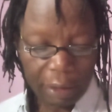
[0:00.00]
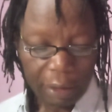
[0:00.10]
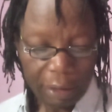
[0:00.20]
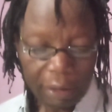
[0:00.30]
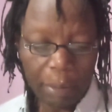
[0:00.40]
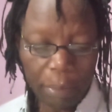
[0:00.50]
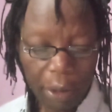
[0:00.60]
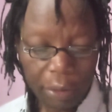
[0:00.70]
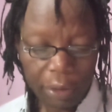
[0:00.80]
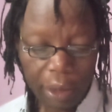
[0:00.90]
is
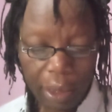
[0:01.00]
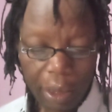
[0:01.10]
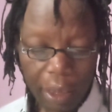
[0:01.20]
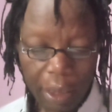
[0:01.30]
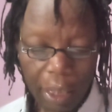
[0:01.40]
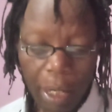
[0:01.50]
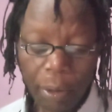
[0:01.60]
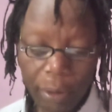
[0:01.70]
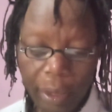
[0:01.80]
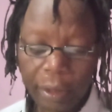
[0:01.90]
about
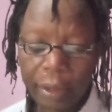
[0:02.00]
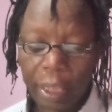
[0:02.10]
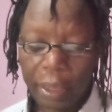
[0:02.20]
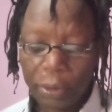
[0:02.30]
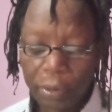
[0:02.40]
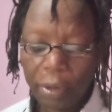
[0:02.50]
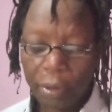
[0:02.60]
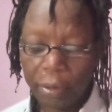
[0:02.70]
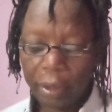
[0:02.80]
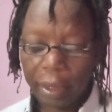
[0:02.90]
how does a
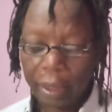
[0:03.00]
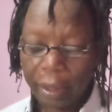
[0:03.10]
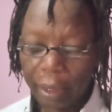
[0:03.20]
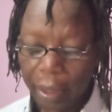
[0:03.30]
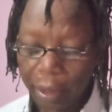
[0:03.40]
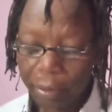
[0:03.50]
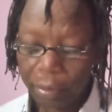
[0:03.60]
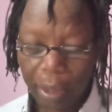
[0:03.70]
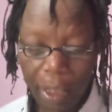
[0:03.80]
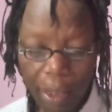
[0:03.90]
nucleon interact
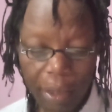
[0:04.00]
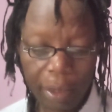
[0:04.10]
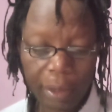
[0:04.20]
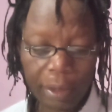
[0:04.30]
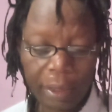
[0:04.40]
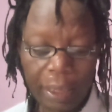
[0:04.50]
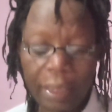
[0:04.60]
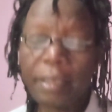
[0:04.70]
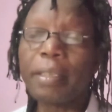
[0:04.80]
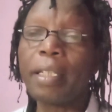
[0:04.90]
with others
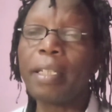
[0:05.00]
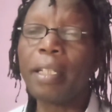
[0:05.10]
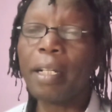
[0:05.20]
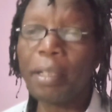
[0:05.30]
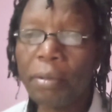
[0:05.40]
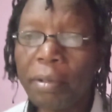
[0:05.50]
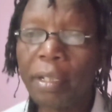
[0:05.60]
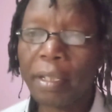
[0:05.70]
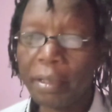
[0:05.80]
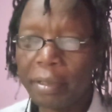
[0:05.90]
inside a
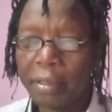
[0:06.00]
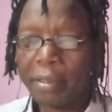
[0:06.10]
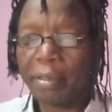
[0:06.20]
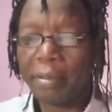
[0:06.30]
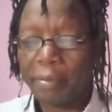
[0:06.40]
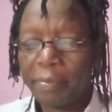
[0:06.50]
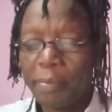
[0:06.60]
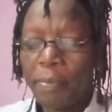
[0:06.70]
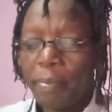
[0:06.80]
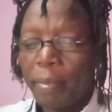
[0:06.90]
nucleus.
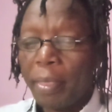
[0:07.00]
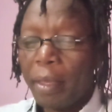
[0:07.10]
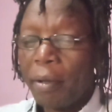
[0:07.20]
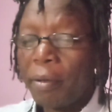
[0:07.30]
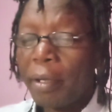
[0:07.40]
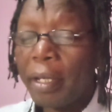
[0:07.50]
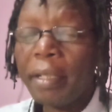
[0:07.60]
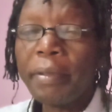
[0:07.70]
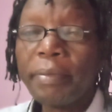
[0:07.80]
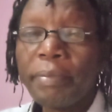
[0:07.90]
Okay,
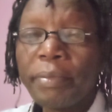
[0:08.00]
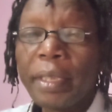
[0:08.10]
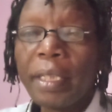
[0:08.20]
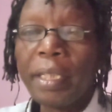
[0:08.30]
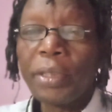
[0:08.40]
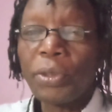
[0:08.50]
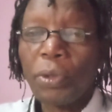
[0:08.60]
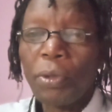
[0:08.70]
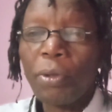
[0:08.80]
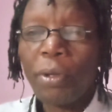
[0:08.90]

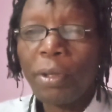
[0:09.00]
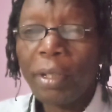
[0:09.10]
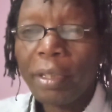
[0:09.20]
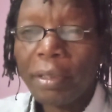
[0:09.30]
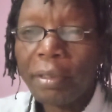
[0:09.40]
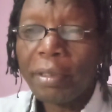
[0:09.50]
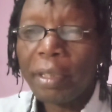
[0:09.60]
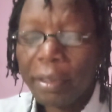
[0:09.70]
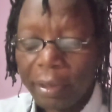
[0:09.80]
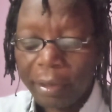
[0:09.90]
so
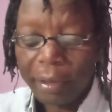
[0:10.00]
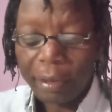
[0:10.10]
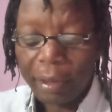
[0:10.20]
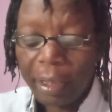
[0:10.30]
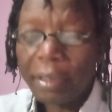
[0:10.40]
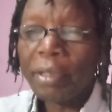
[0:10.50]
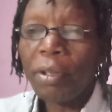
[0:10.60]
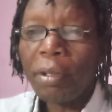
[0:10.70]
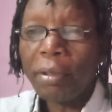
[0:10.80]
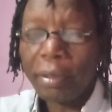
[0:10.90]
just let's go
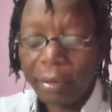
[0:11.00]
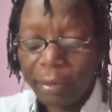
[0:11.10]
on.